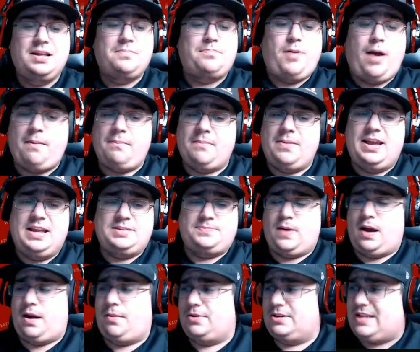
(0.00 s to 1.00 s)
Problem is,
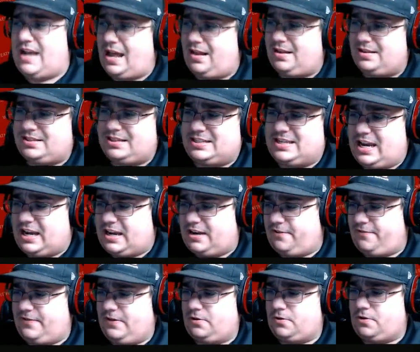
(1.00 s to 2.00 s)
Bomber, Dallas is kicking a
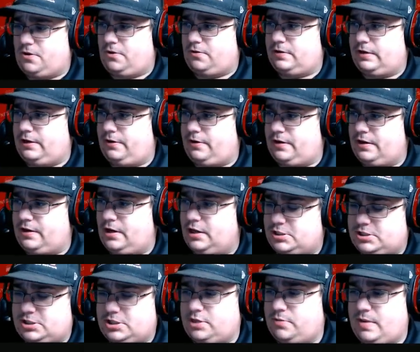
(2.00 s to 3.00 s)
field goal here, and
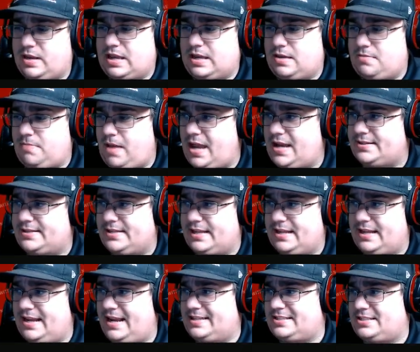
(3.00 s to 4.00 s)
assuming he makes
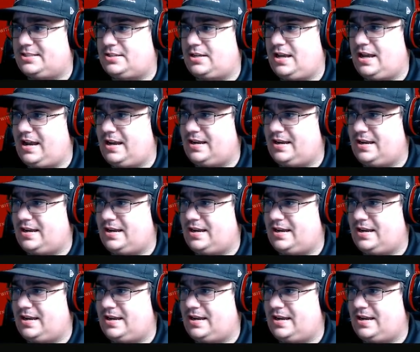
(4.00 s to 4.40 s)
it, it's a